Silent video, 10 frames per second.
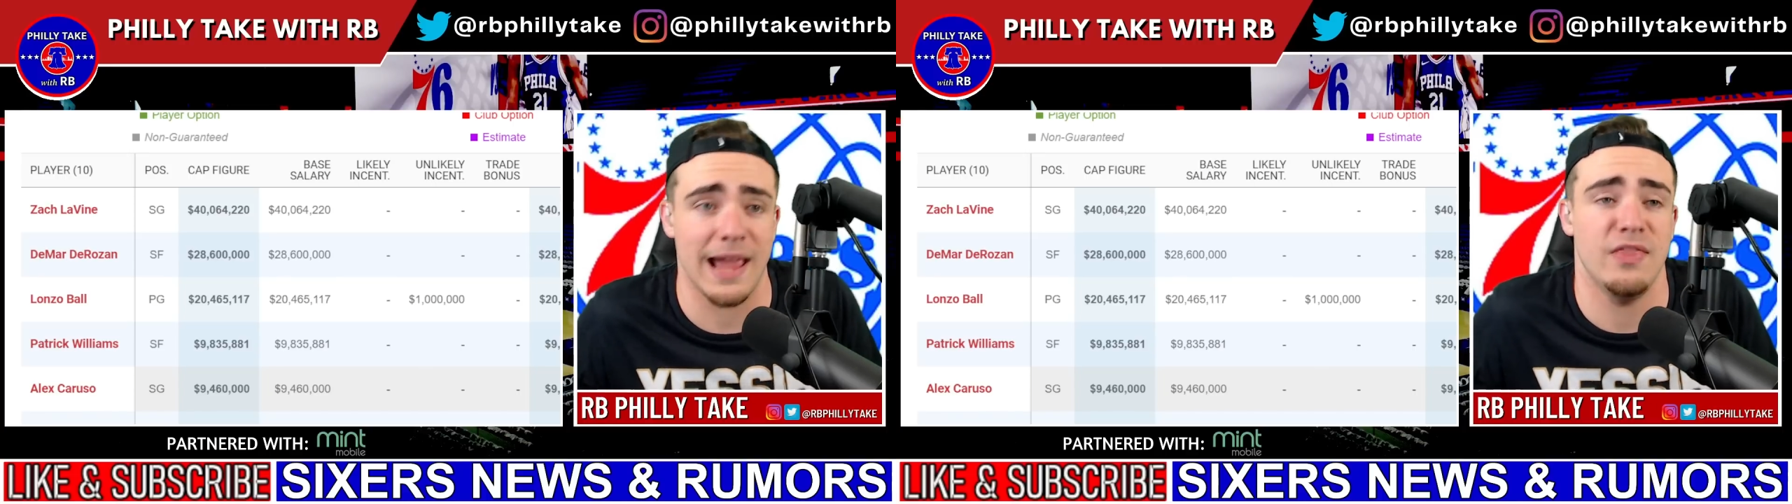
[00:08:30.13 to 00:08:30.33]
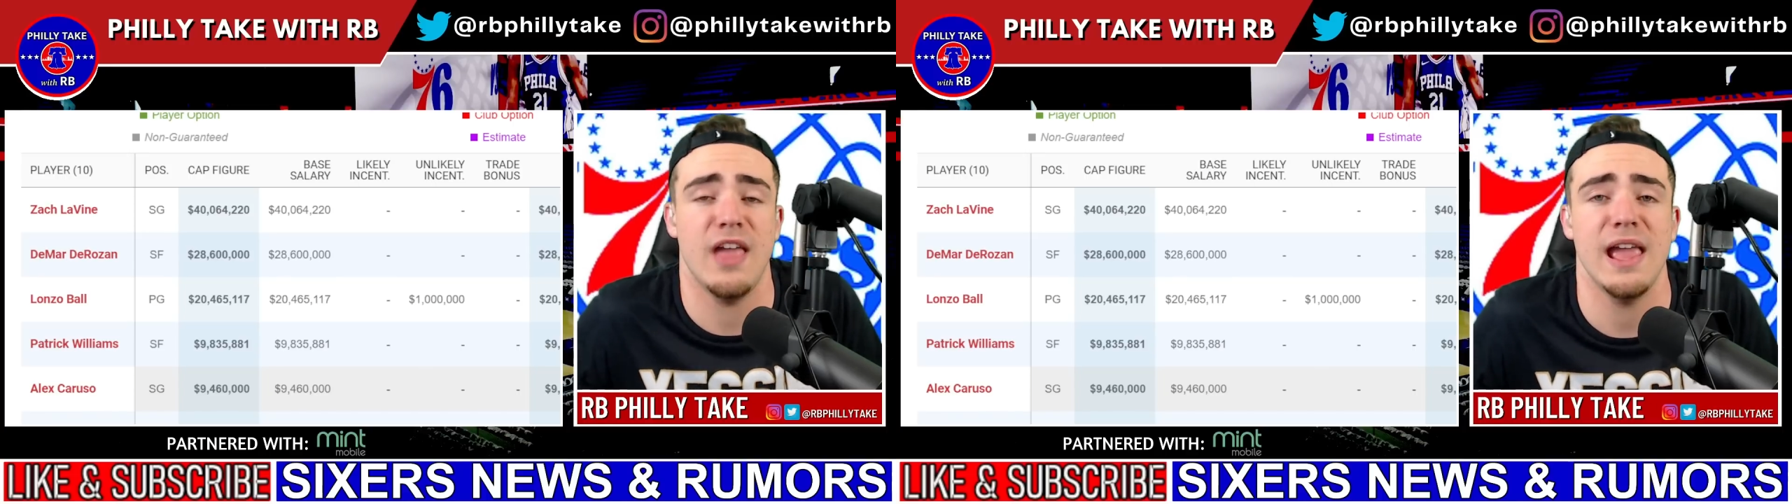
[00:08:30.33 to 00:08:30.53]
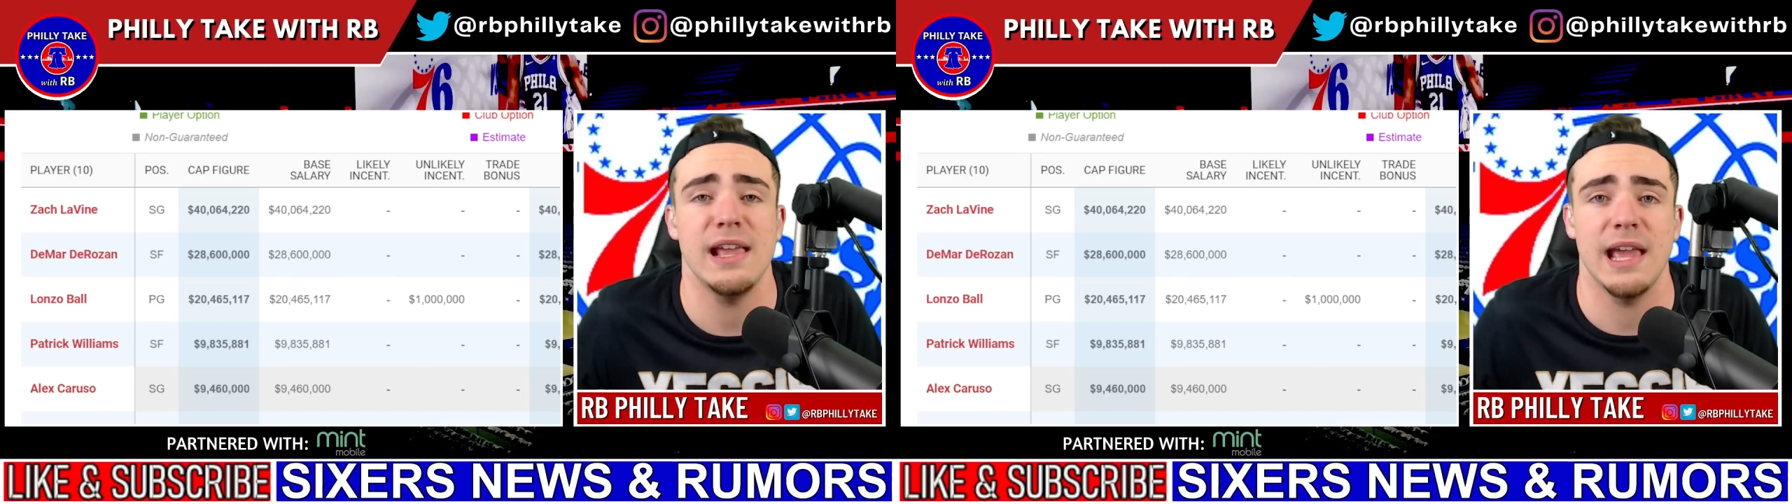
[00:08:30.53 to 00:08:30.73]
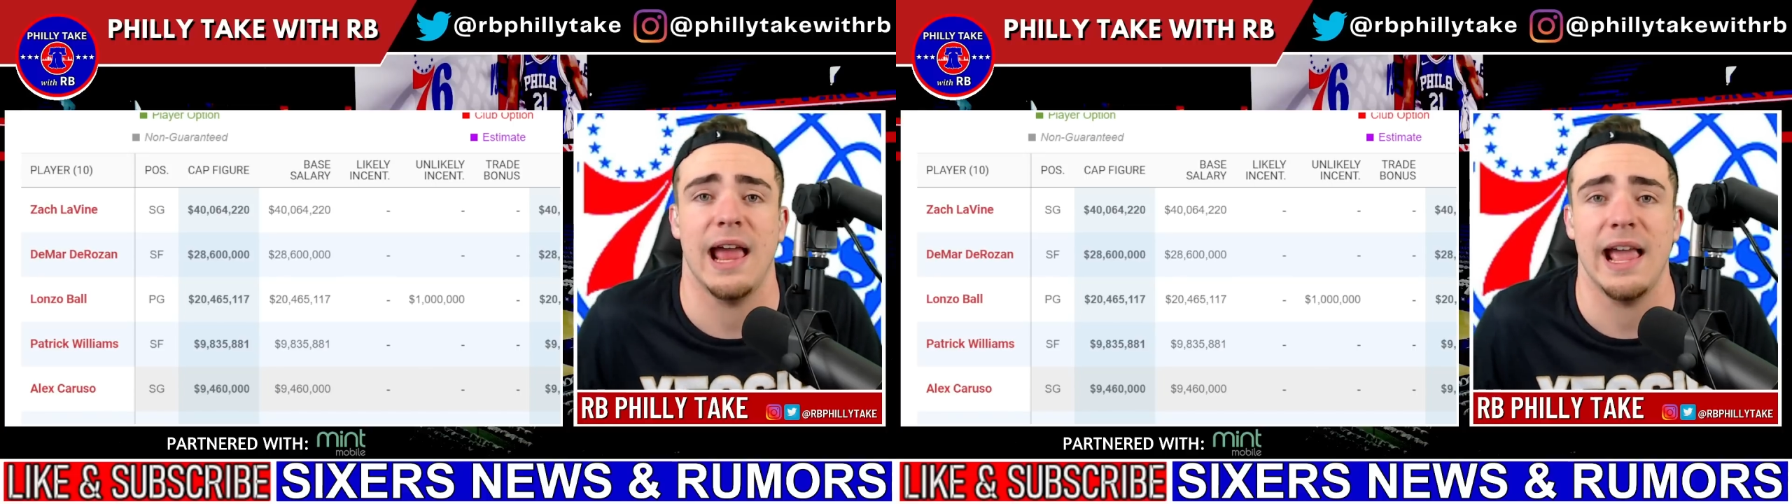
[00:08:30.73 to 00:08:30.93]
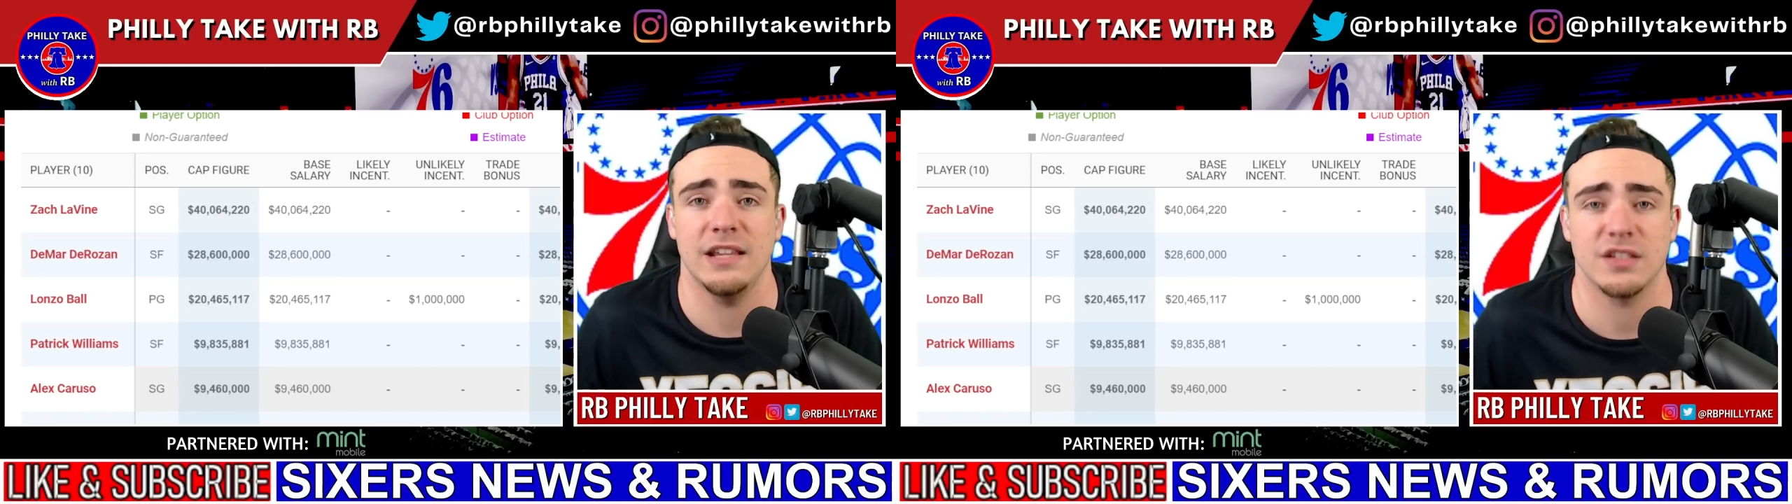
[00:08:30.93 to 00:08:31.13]
and they get
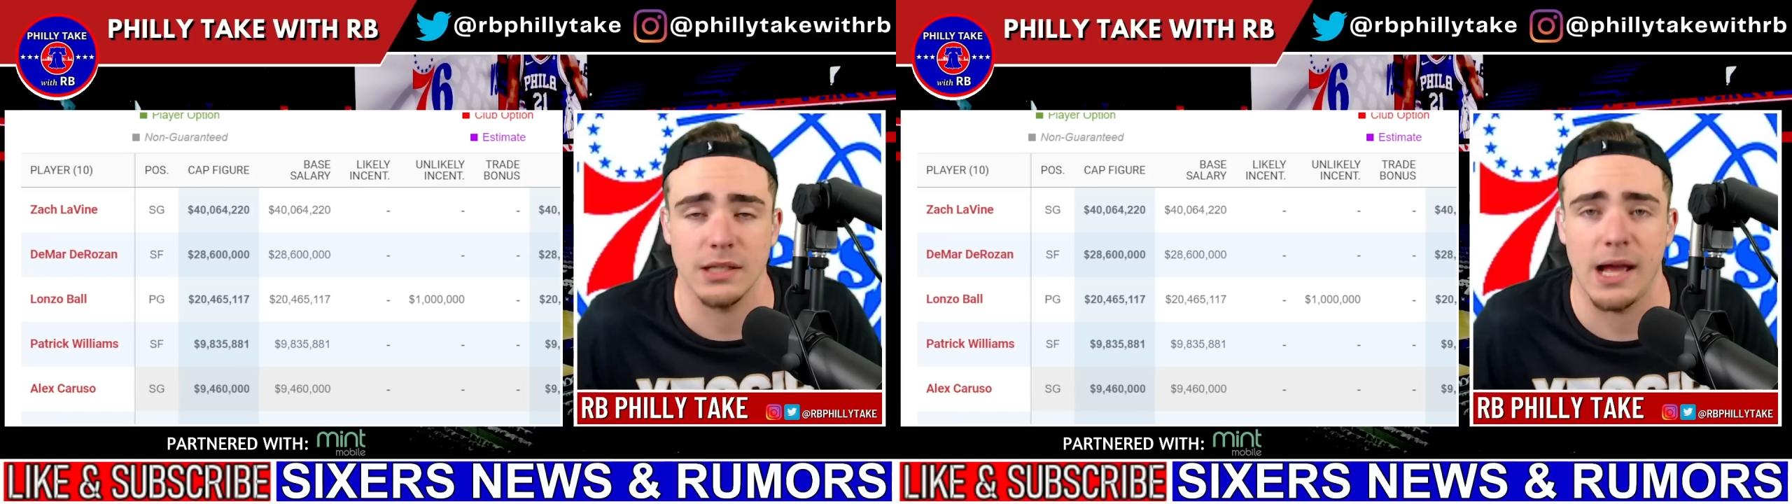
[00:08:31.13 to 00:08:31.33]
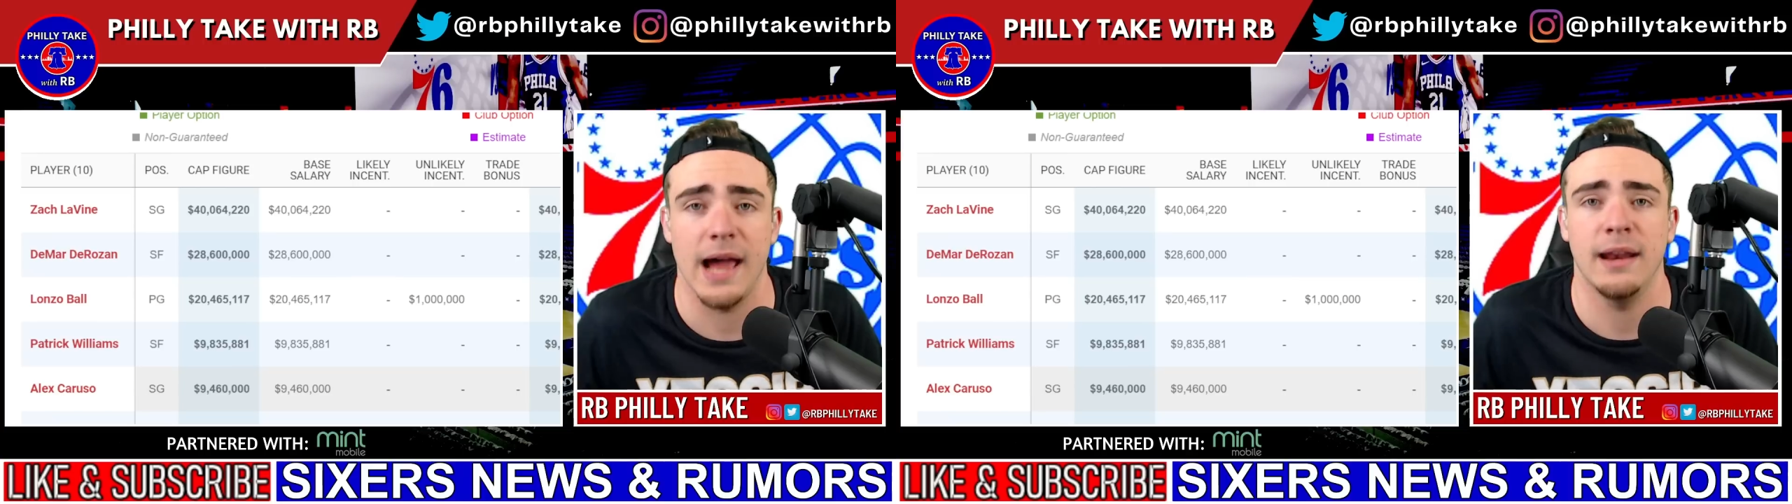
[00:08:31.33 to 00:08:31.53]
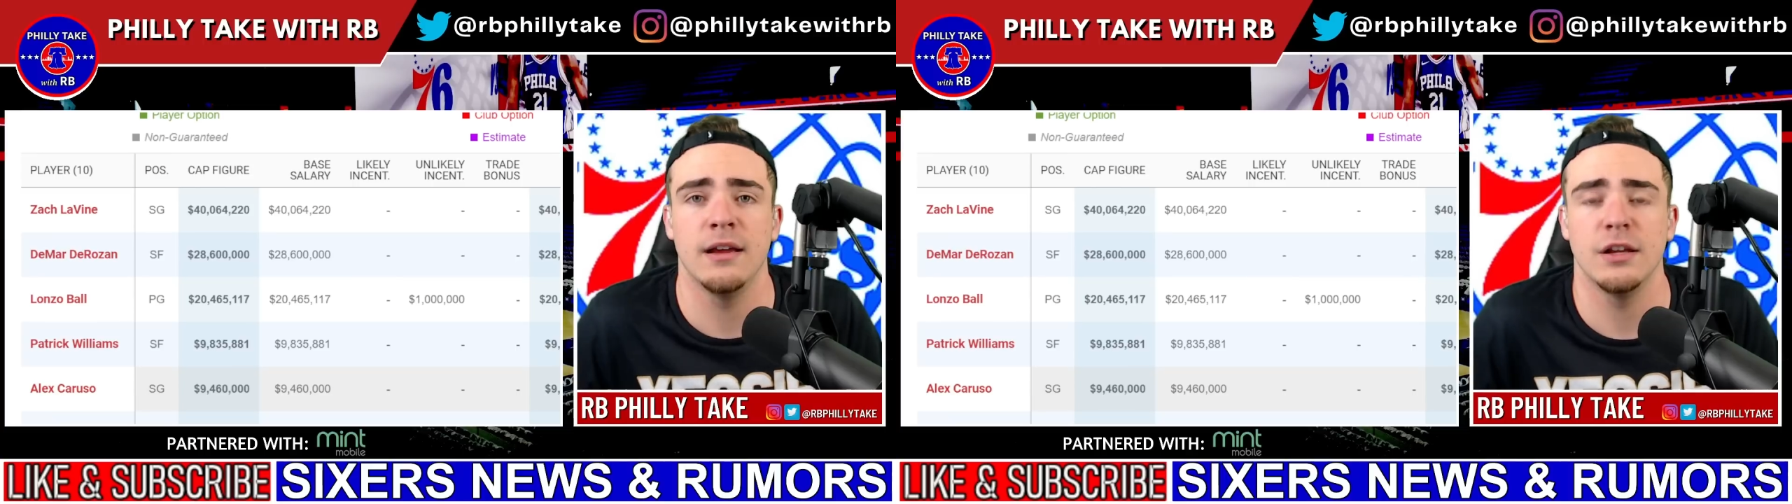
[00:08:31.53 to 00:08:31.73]
a slot